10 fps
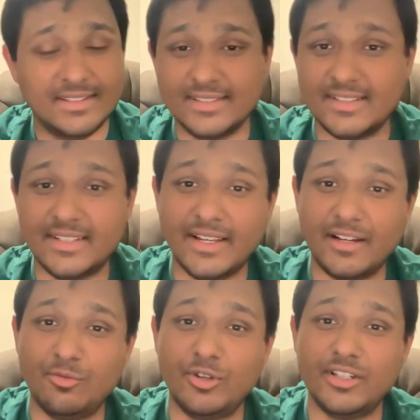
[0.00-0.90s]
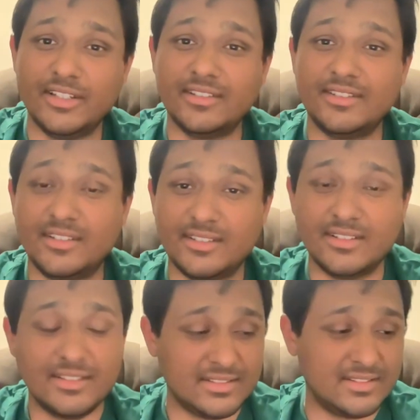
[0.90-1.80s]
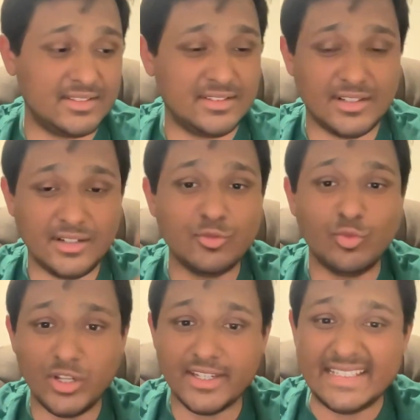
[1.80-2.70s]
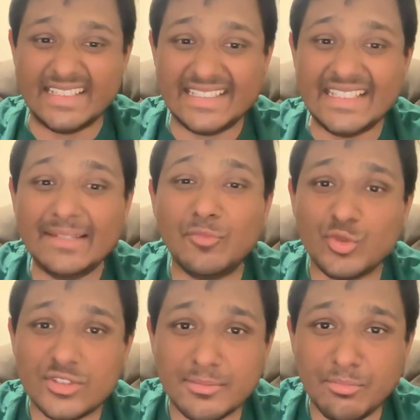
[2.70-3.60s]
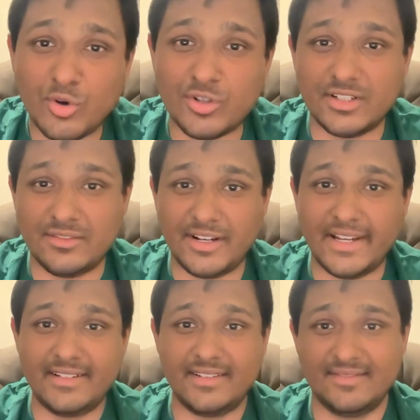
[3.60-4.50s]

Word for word: the second one, and the third. The third one is the most important, right?